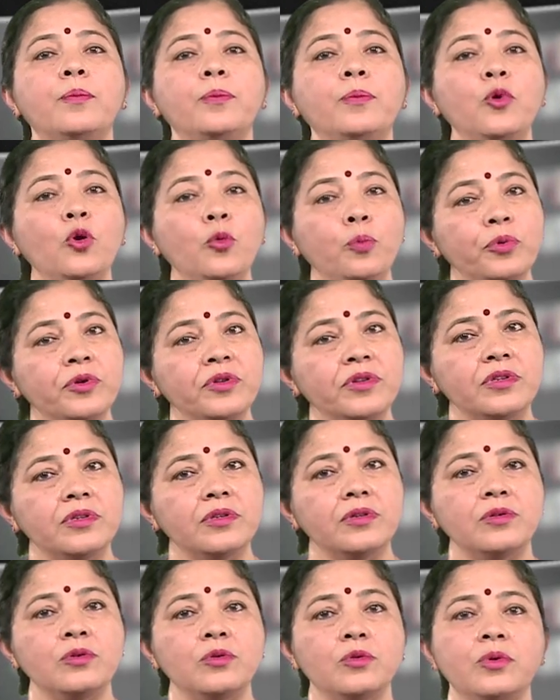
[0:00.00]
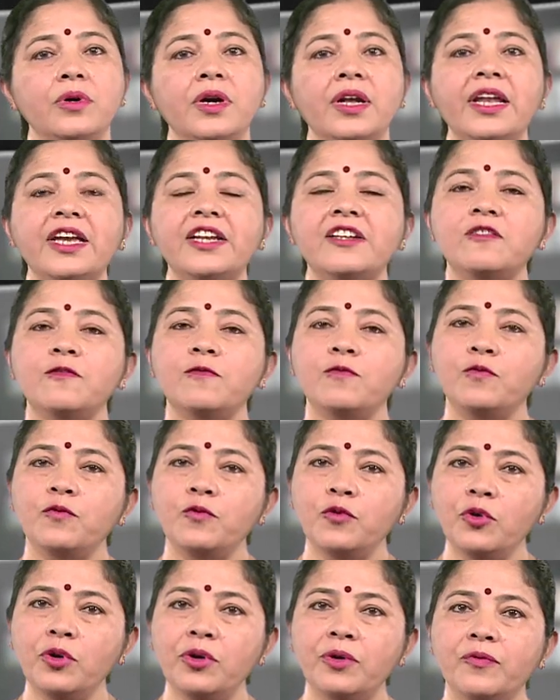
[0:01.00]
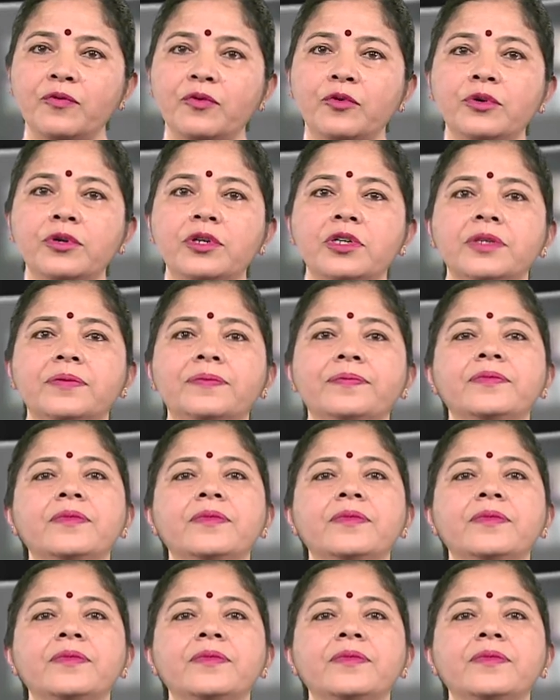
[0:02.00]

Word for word: pupils to collect fuel wood,